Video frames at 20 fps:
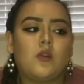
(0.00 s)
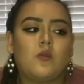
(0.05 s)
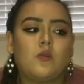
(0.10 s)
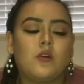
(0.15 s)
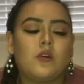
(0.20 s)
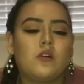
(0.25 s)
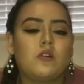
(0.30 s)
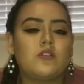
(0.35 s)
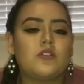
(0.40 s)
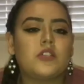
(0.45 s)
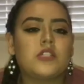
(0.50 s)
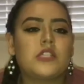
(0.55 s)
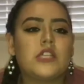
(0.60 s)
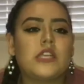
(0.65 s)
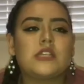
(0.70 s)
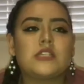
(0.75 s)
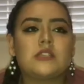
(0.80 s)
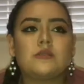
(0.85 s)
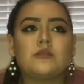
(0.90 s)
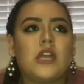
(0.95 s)
well, just
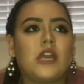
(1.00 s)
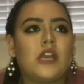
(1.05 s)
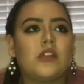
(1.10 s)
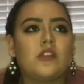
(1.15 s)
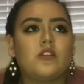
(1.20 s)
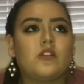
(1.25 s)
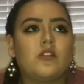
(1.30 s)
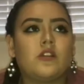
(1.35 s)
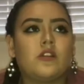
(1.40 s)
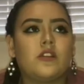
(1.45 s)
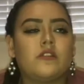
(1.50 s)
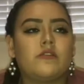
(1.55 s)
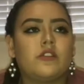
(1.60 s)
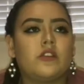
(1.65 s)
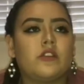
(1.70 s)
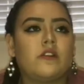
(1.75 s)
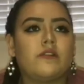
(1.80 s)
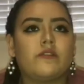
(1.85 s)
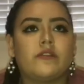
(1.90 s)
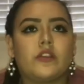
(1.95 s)
take some Tylenol, and if
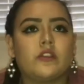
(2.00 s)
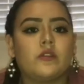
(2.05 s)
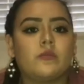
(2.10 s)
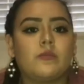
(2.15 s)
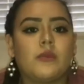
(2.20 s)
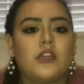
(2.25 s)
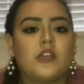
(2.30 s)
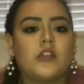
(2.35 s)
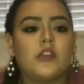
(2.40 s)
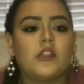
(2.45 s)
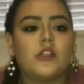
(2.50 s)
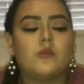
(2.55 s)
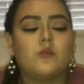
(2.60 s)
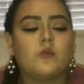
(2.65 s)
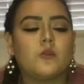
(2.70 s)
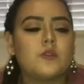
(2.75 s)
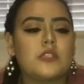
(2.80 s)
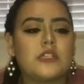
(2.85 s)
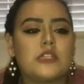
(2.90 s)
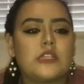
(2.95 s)
you're not feeling better, then
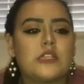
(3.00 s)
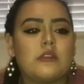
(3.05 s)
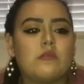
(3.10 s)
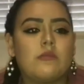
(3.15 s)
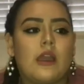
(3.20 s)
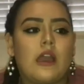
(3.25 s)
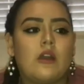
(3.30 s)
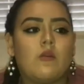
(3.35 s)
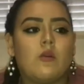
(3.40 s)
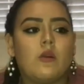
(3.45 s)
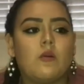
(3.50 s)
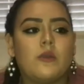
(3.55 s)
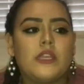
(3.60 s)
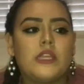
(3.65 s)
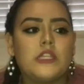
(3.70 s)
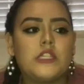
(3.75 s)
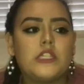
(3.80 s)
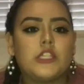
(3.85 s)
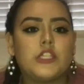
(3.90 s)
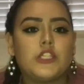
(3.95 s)
we'll see about what we
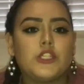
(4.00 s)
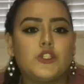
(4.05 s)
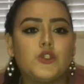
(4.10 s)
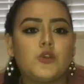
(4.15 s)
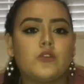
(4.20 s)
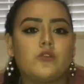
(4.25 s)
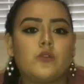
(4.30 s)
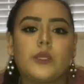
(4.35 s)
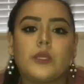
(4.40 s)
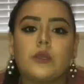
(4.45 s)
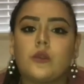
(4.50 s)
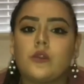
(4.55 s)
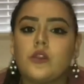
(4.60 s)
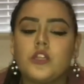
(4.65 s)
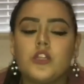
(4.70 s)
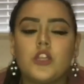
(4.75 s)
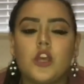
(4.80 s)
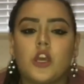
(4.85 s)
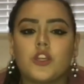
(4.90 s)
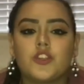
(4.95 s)
can do, if we can go to
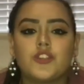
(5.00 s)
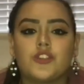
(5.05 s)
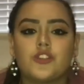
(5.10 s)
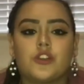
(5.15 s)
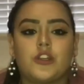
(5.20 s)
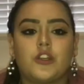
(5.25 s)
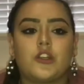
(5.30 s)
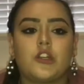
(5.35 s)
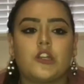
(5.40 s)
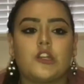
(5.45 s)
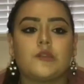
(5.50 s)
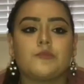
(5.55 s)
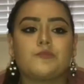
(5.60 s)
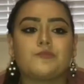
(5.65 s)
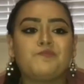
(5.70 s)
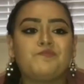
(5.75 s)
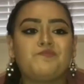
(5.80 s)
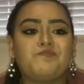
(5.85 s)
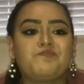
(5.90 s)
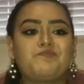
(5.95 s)
the doctor or not.
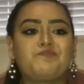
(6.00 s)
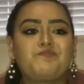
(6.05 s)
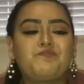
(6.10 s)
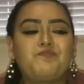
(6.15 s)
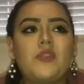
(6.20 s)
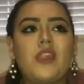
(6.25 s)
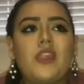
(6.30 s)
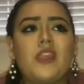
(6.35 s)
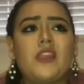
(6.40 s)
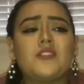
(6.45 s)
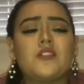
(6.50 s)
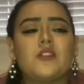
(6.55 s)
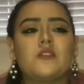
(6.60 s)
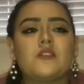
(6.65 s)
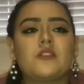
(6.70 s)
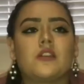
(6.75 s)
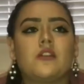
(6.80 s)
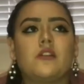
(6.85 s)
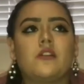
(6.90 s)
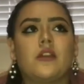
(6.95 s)
And so I
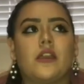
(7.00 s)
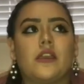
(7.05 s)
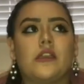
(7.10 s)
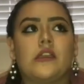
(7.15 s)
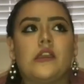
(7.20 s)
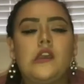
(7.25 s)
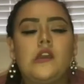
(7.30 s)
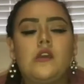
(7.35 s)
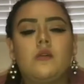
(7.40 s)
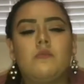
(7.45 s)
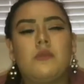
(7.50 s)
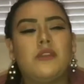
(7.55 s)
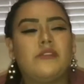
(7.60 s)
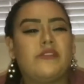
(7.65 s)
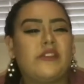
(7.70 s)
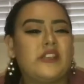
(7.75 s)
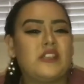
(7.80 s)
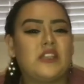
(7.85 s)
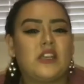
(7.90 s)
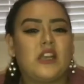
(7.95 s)
was like, okay, maybe
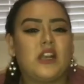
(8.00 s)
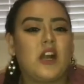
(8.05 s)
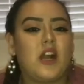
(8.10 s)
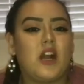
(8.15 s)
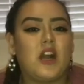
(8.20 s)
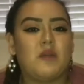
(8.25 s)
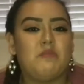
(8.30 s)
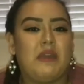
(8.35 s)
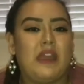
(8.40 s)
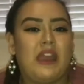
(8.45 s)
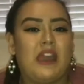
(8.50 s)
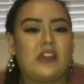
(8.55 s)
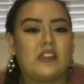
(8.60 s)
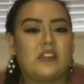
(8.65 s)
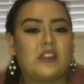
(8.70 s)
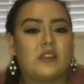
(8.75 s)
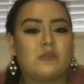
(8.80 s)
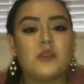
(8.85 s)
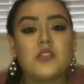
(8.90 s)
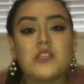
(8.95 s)
if I take a hot
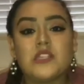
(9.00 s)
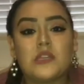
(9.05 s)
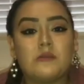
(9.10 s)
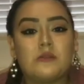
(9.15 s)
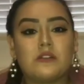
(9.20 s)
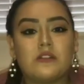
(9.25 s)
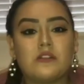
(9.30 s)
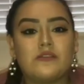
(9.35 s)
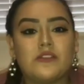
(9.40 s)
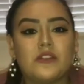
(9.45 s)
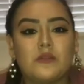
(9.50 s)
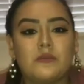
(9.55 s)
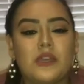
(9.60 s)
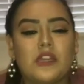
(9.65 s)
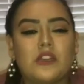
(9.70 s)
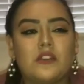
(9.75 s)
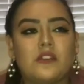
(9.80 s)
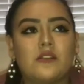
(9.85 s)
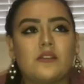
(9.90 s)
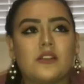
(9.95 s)
bath, like my stomach will feel
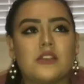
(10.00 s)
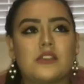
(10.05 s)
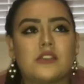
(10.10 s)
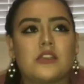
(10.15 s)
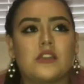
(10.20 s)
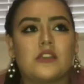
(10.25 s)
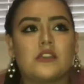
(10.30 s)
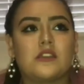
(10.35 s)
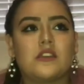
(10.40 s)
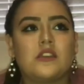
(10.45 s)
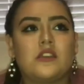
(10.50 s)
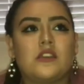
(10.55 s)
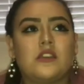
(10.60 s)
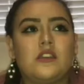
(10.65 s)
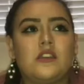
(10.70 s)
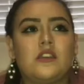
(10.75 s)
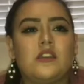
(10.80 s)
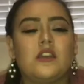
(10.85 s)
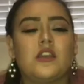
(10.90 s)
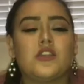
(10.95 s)
better, because like
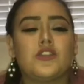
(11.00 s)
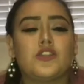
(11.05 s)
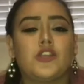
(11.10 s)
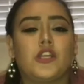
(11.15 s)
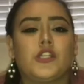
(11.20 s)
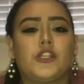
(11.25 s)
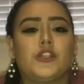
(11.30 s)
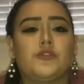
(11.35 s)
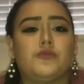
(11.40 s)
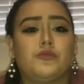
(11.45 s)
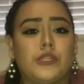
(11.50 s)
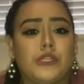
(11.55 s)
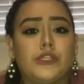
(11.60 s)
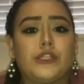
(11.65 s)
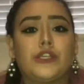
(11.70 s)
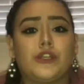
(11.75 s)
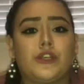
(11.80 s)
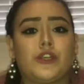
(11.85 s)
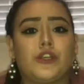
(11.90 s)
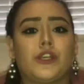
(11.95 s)
it started
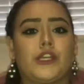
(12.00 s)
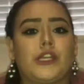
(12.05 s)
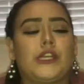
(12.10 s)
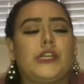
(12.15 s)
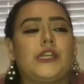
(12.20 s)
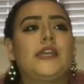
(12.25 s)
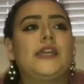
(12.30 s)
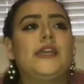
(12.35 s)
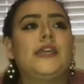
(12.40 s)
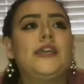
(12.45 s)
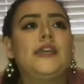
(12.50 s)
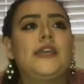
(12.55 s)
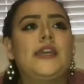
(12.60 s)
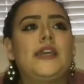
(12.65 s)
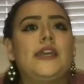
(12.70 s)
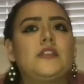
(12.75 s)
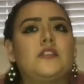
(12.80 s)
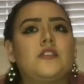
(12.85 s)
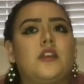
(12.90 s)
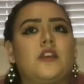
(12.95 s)
really hurting.
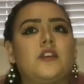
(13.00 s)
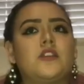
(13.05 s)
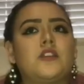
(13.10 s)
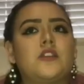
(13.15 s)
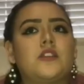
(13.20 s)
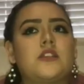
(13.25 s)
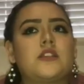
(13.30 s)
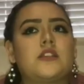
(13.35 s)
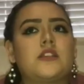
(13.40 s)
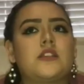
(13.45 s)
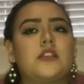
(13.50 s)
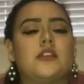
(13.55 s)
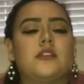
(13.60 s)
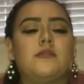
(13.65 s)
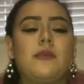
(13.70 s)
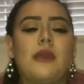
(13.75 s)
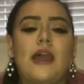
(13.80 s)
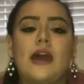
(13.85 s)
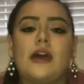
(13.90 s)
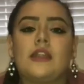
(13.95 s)
And so I was just in
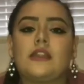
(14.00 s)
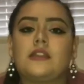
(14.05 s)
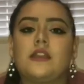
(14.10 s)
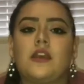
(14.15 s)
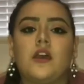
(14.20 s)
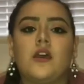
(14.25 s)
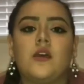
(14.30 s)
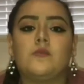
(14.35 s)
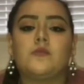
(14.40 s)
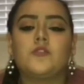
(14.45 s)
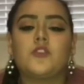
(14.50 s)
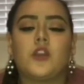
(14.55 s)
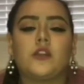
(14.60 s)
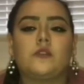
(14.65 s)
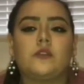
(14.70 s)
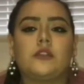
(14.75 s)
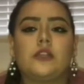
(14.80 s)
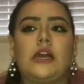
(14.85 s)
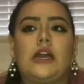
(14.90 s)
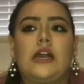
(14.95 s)
the bathtub trying
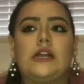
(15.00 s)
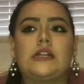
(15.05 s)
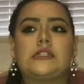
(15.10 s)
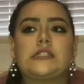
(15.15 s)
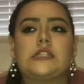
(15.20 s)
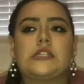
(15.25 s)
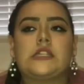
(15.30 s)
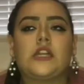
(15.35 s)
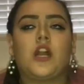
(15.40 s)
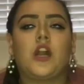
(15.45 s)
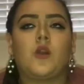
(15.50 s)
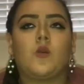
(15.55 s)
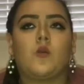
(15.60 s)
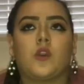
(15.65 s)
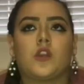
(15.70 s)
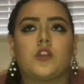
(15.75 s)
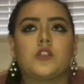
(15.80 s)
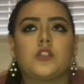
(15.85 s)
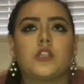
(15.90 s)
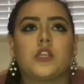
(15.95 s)
to relax, and it got
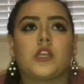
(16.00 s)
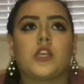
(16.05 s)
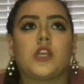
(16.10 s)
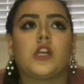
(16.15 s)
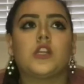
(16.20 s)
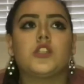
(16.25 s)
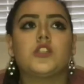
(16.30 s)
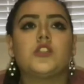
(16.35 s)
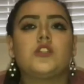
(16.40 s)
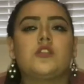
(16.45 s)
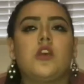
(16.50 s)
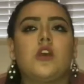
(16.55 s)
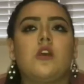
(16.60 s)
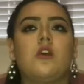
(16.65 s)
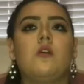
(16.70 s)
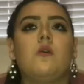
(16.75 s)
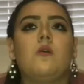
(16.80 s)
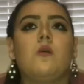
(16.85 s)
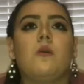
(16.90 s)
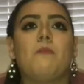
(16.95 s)
worse. Like it got
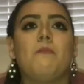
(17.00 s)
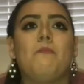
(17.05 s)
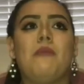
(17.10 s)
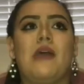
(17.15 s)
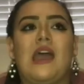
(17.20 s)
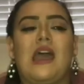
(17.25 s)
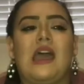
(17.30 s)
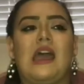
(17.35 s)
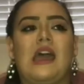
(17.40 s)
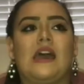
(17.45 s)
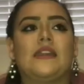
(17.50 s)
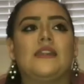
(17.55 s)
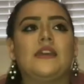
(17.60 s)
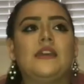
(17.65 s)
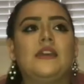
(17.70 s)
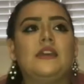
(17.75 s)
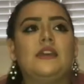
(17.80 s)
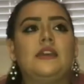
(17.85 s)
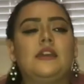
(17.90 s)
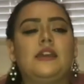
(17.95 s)
so bad.
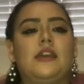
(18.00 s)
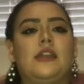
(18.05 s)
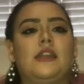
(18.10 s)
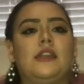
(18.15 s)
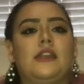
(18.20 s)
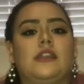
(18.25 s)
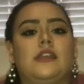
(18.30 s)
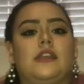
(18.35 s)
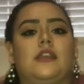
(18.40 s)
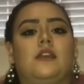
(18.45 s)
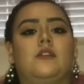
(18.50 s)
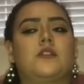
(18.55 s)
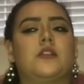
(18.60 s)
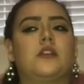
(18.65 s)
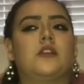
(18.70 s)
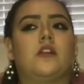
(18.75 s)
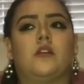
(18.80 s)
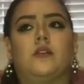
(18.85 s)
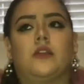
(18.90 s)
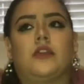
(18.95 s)
And then like I was
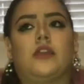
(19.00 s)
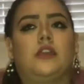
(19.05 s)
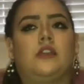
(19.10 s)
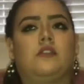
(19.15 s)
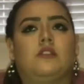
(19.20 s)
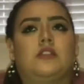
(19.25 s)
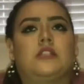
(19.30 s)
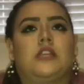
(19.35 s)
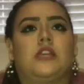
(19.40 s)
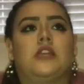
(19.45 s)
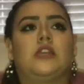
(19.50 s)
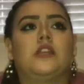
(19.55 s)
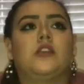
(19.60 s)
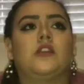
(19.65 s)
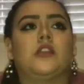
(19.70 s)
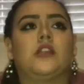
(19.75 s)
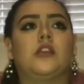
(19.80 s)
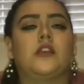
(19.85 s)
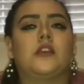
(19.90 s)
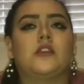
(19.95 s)
like, oh, I can't even stay in
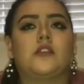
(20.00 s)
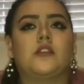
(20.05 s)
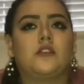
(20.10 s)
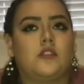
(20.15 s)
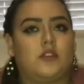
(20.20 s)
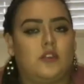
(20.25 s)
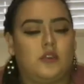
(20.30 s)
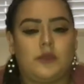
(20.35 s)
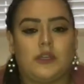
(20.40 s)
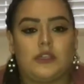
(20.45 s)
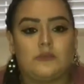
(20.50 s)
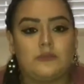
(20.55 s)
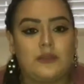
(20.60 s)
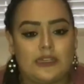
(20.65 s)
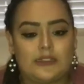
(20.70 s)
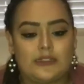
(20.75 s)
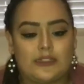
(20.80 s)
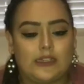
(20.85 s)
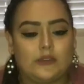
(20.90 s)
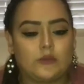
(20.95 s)
here, like I'm about to
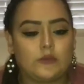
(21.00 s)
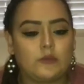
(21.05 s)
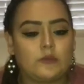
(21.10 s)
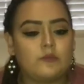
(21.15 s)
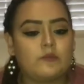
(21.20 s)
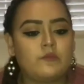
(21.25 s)
pass out.